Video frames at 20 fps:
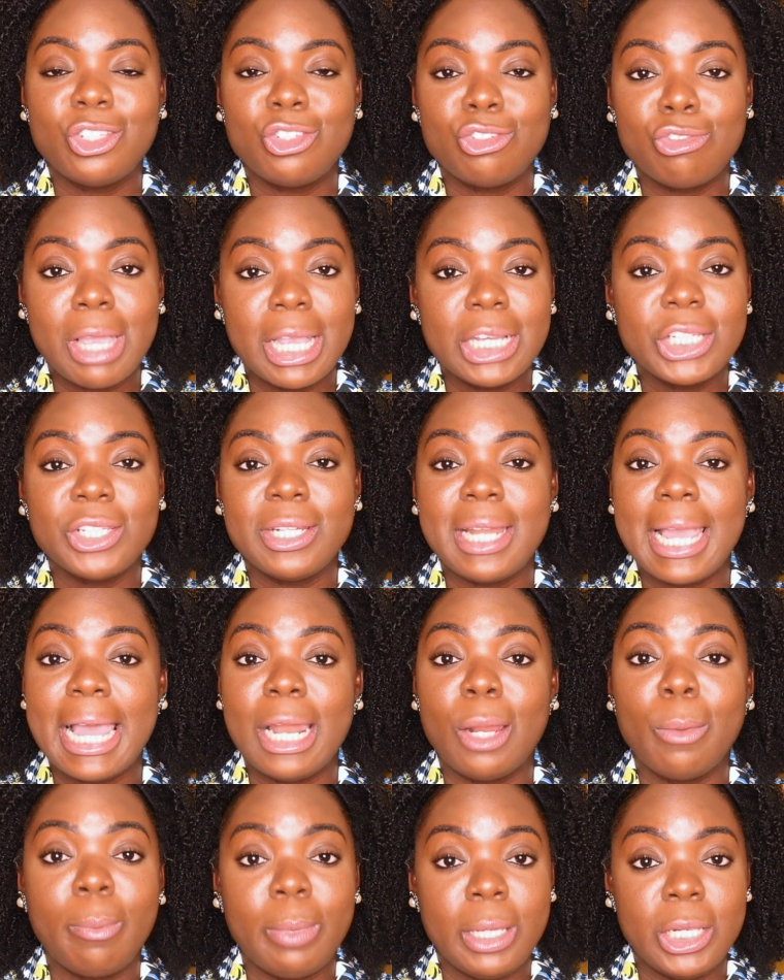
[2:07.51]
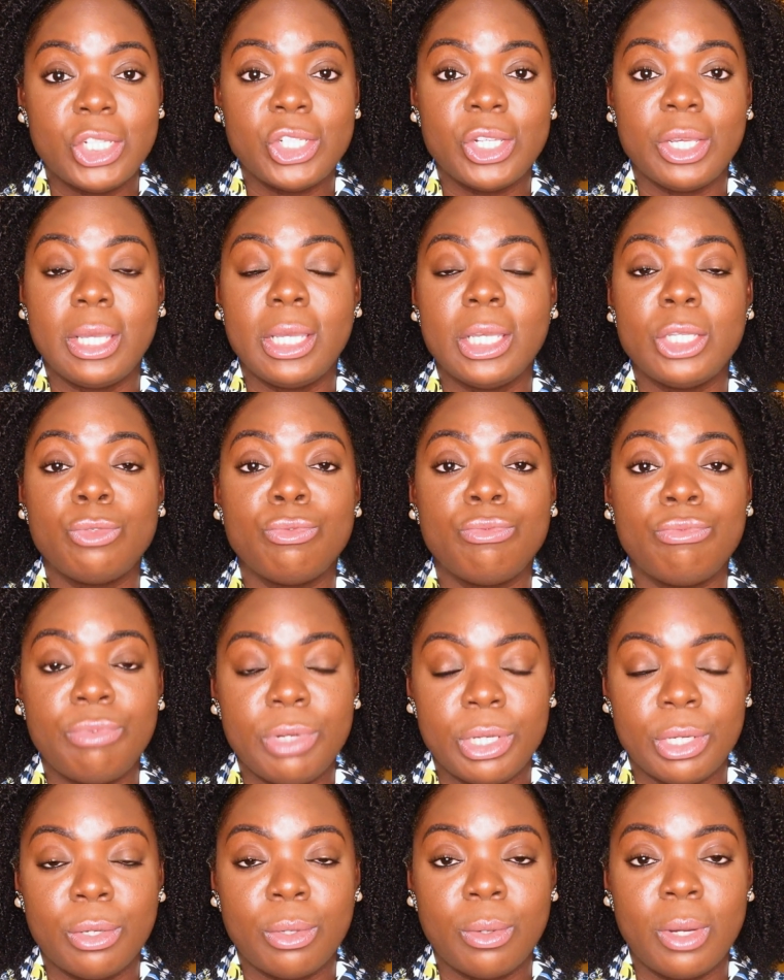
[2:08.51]
Traction alopecia is
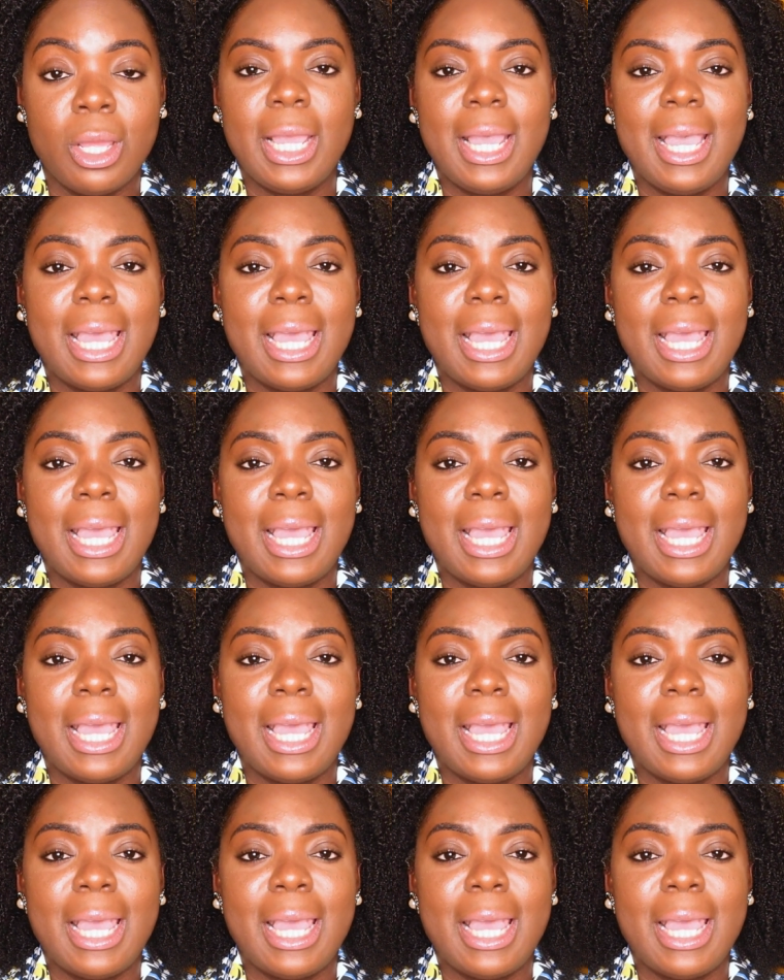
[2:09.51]
real.